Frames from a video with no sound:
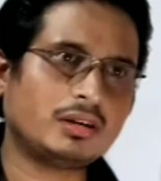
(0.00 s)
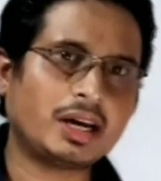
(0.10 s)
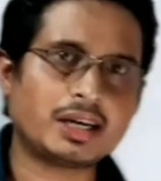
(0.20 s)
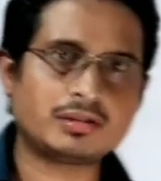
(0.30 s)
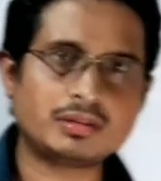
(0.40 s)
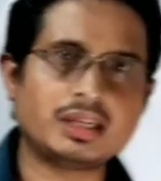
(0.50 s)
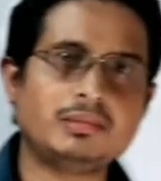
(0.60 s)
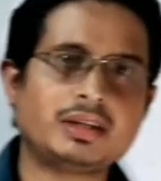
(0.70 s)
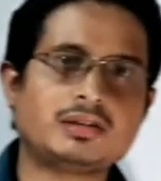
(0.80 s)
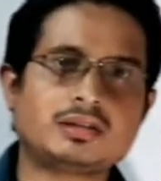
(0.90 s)
head to tail
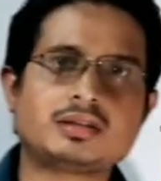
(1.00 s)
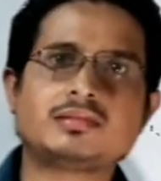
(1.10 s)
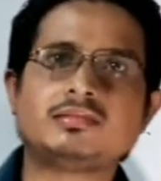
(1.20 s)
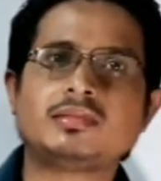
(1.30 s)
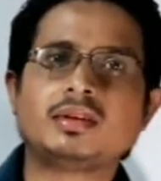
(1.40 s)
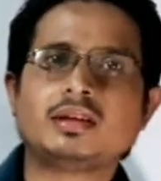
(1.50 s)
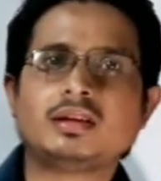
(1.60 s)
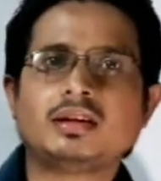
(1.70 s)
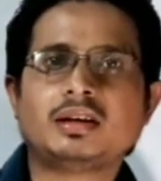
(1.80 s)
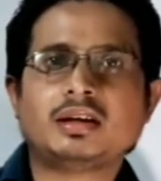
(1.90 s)
methods.
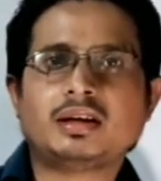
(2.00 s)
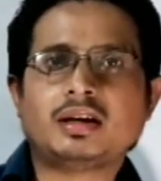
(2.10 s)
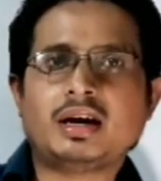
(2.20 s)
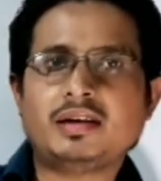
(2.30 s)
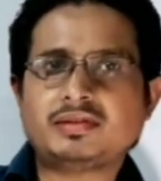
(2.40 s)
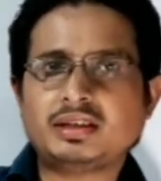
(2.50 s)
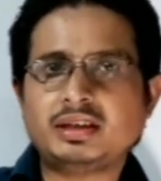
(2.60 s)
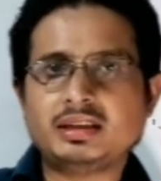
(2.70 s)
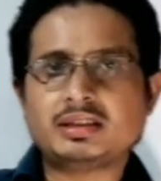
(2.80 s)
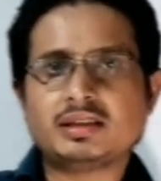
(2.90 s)
After
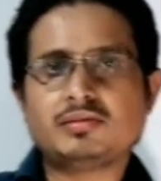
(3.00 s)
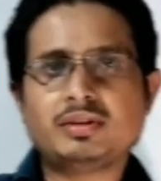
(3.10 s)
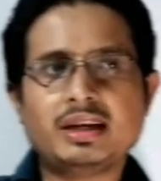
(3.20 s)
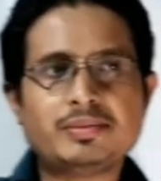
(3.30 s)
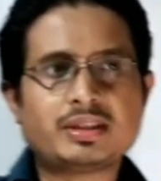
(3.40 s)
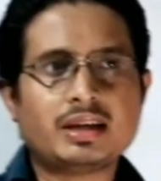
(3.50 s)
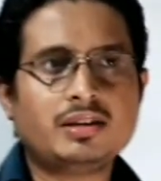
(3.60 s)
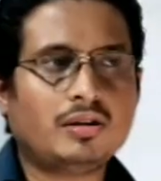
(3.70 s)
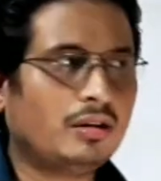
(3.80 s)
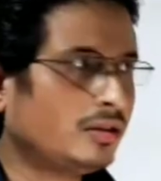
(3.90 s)
this, we have studied
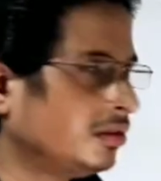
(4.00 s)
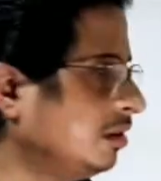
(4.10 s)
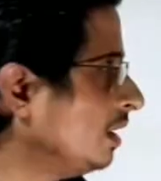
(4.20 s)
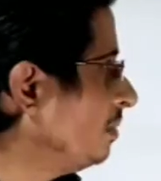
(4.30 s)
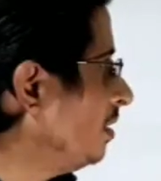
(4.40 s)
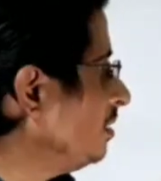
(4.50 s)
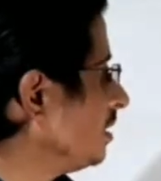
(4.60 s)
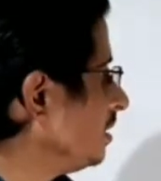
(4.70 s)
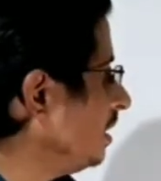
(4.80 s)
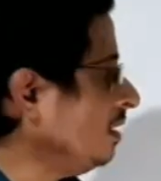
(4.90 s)
also about
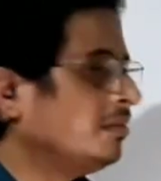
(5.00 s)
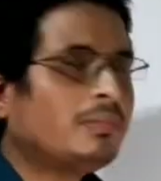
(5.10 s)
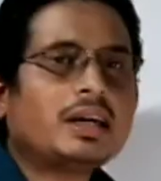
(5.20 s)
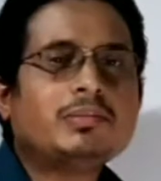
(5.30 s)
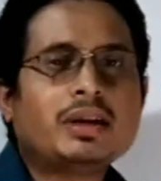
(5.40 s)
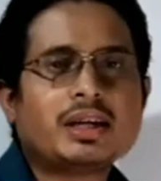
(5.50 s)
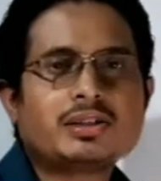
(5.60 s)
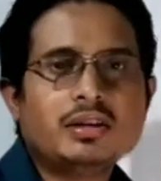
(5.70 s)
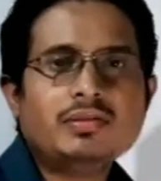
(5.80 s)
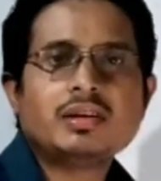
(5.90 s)
the
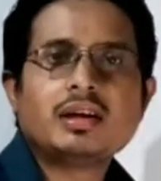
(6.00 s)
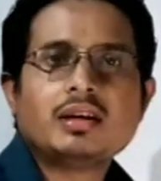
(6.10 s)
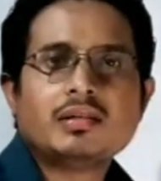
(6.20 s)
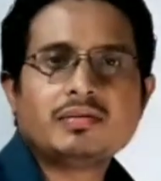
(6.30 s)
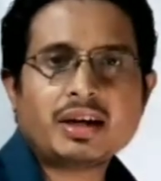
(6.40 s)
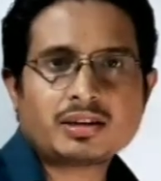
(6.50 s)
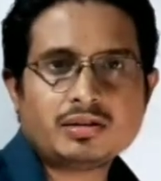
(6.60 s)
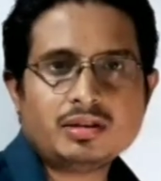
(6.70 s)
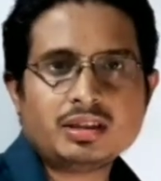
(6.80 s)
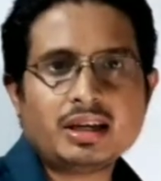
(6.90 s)
multiplication of
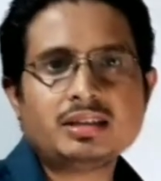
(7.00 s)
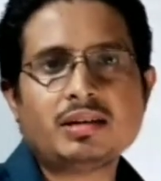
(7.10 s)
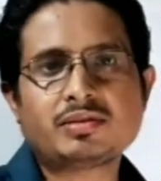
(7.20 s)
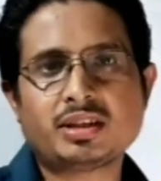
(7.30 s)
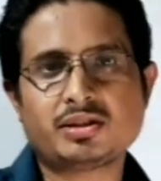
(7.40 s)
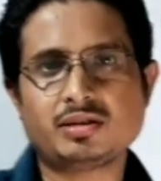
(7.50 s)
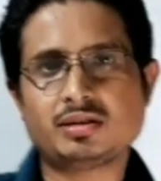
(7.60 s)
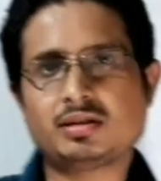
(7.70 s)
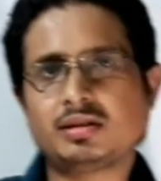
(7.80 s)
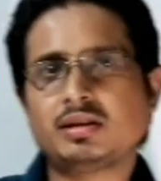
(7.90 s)
vectors and
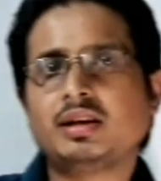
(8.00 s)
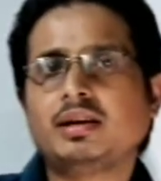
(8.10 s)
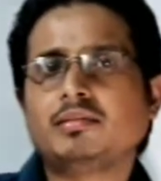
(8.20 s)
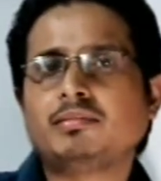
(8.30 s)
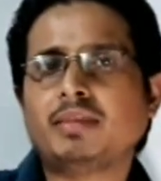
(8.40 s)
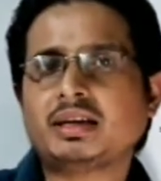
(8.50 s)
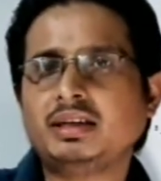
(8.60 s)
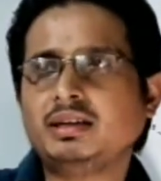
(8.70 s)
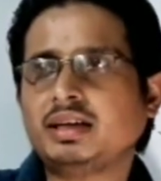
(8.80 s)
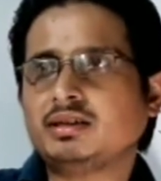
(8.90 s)
subtractions.
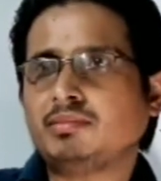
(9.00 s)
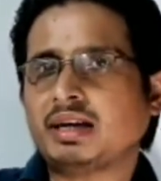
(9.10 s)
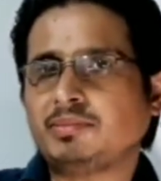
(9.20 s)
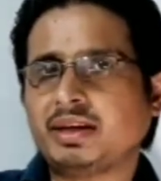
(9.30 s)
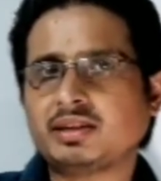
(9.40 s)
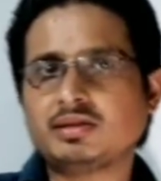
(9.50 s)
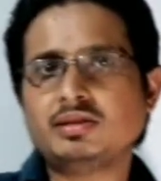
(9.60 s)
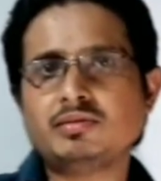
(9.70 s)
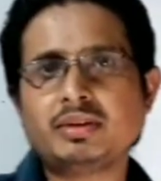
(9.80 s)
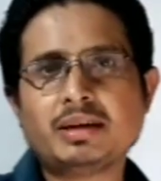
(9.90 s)
In case of
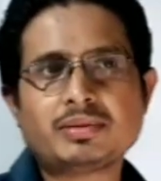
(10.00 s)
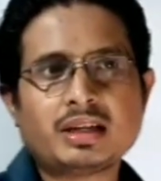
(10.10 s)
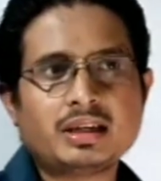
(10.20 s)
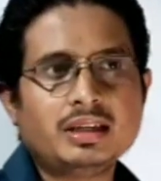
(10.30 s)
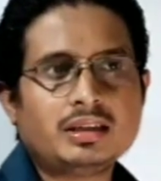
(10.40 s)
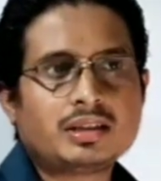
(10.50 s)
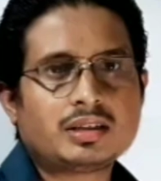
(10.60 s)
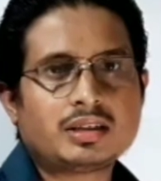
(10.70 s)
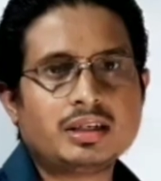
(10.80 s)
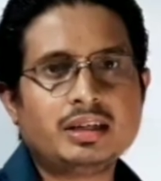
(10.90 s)
multiplications, we have studied
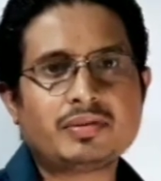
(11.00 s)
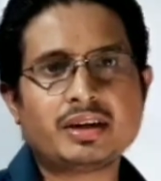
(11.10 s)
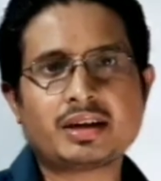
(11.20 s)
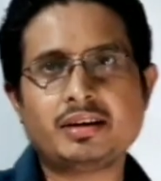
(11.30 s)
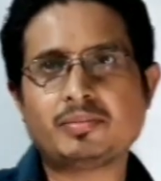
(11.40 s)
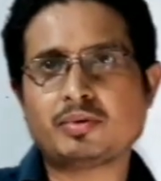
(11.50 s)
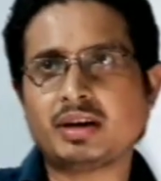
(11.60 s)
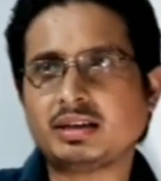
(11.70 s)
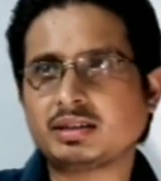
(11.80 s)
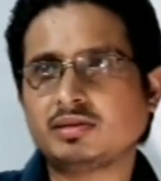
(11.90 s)
three different kind of
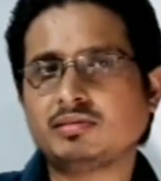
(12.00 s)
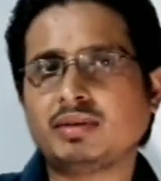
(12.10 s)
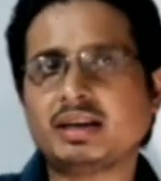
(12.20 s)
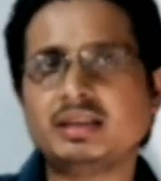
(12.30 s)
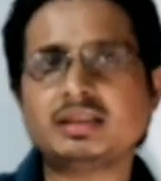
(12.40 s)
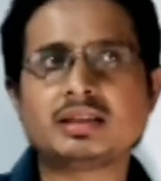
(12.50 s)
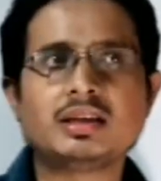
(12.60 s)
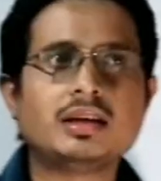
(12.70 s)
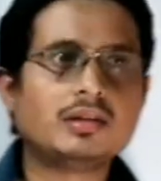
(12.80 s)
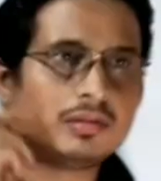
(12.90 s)
product. One is
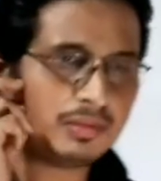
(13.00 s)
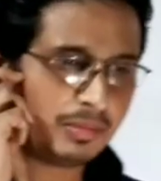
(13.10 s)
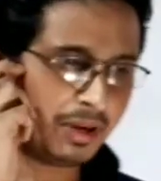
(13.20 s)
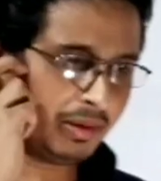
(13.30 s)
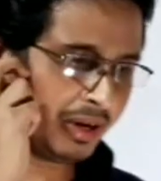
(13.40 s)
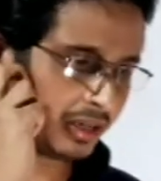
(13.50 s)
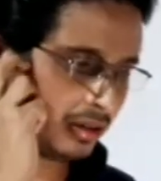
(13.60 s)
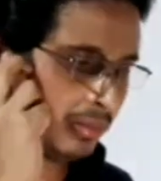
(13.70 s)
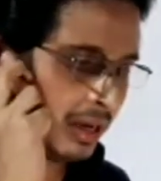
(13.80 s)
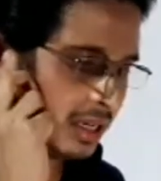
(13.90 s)
a
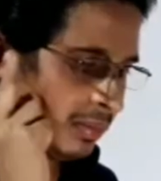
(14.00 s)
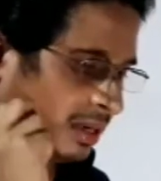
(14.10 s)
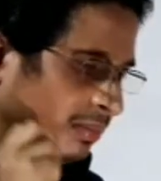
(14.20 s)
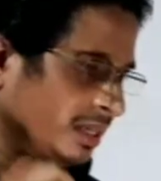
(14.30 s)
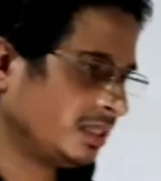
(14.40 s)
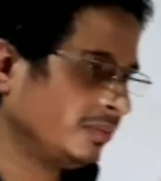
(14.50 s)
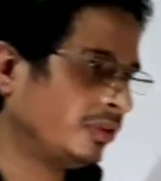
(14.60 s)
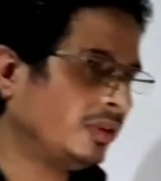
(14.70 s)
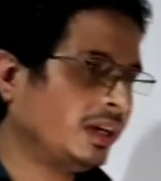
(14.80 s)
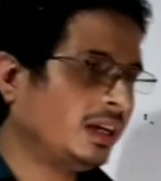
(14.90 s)
vector multiplied by simple
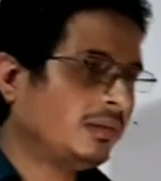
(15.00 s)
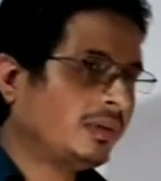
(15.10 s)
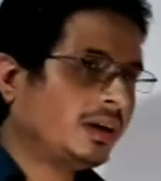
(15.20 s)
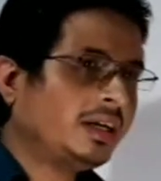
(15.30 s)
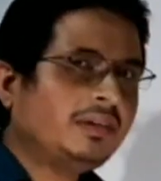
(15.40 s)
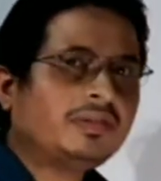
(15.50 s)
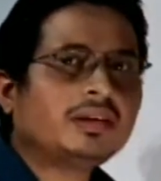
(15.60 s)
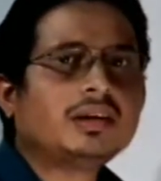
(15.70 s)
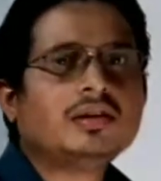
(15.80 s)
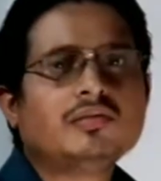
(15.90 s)
real number. If
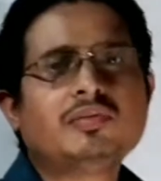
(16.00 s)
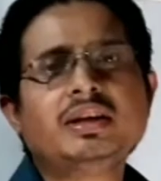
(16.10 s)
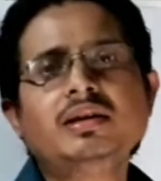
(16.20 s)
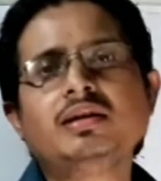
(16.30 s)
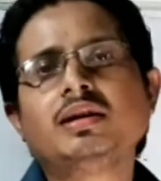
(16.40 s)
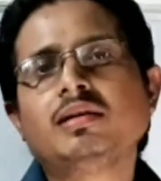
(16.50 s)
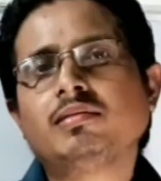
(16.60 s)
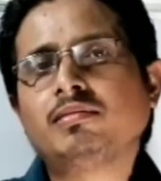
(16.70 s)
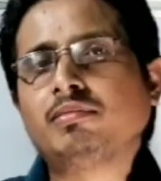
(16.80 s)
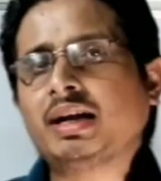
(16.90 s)
we
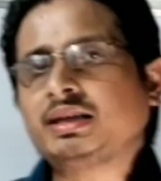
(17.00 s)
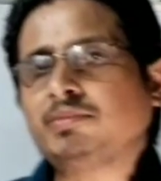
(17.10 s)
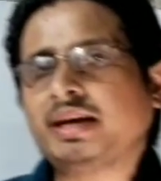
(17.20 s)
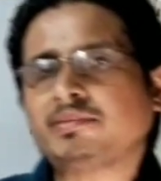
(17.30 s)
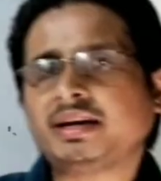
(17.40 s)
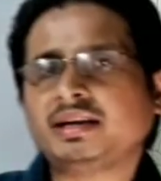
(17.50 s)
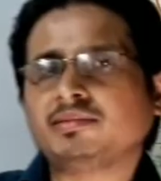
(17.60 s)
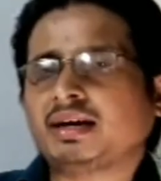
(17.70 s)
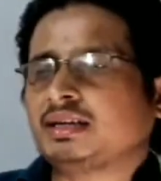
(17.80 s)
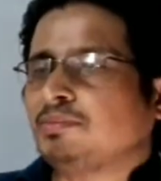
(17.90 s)
multiply
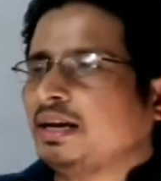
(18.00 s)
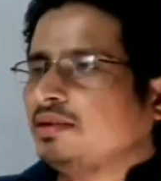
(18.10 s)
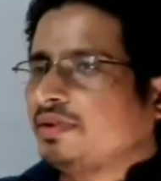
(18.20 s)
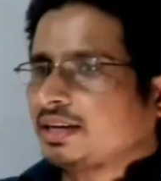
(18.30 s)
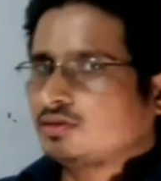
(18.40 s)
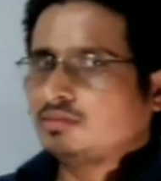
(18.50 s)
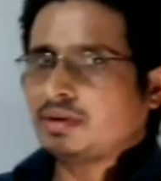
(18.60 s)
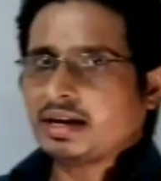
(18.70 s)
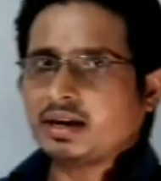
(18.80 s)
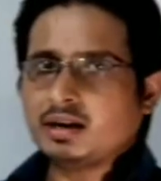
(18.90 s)
a vector
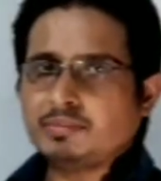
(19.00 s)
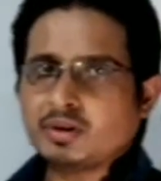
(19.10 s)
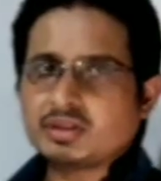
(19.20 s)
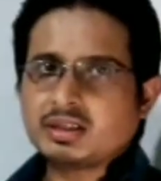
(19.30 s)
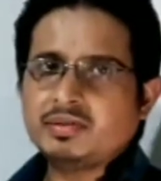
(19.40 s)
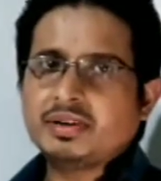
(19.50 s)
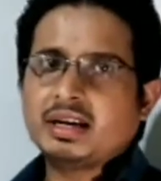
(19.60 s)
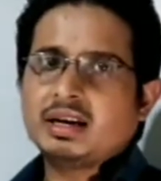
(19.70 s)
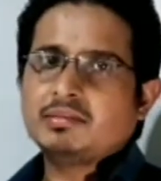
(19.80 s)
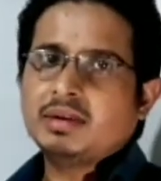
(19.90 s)
by a positive real
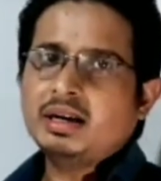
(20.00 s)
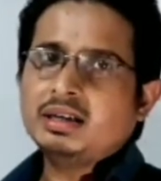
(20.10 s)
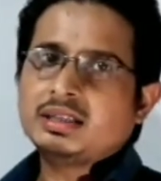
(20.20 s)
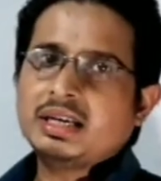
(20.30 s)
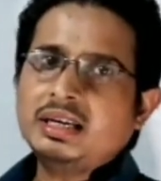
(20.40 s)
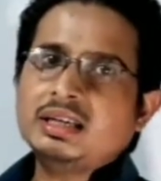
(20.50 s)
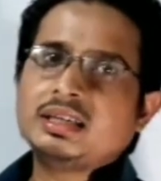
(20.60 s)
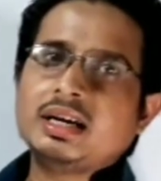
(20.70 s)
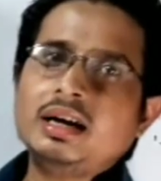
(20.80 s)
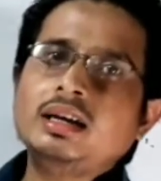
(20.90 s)
number, then
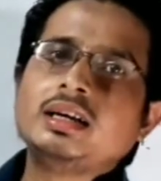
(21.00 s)
their